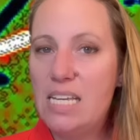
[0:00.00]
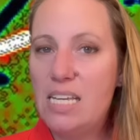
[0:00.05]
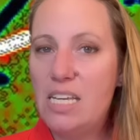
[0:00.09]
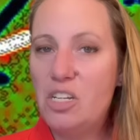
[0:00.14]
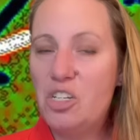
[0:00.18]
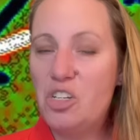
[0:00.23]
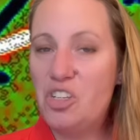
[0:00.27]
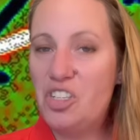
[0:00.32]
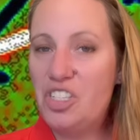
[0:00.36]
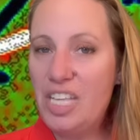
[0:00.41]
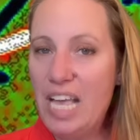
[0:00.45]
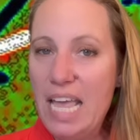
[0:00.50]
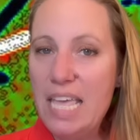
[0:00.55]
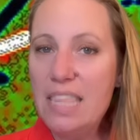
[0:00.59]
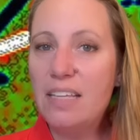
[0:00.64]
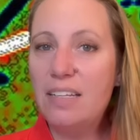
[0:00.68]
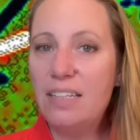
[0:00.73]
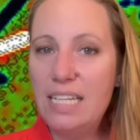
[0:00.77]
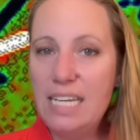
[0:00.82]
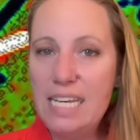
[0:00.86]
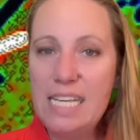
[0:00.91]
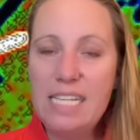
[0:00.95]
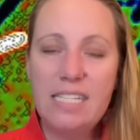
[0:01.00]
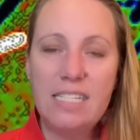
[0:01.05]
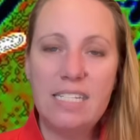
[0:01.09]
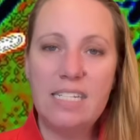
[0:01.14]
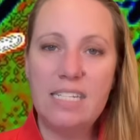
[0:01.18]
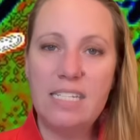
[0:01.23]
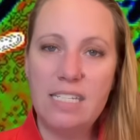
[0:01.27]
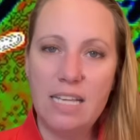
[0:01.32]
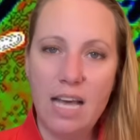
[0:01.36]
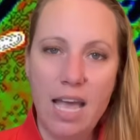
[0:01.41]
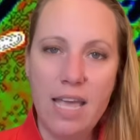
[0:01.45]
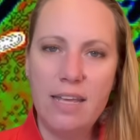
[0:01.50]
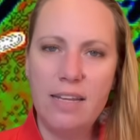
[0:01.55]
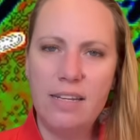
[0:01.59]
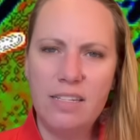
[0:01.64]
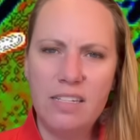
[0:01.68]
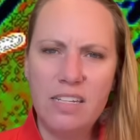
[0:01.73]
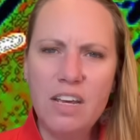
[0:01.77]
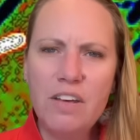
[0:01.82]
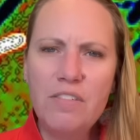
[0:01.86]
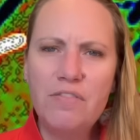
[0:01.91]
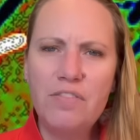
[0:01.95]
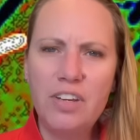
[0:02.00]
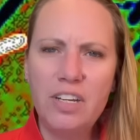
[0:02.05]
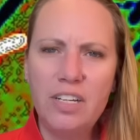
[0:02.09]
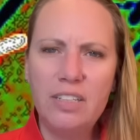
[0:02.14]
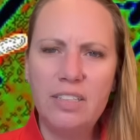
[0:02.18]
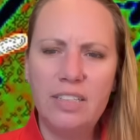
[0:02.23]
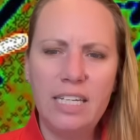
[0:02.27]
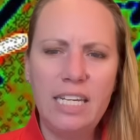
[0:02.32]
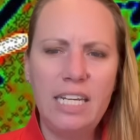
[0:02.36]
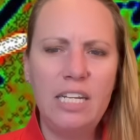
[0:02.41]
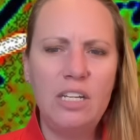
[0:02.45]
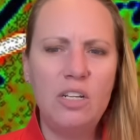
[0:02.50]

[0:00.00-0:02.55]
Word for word: to say the least, scientifically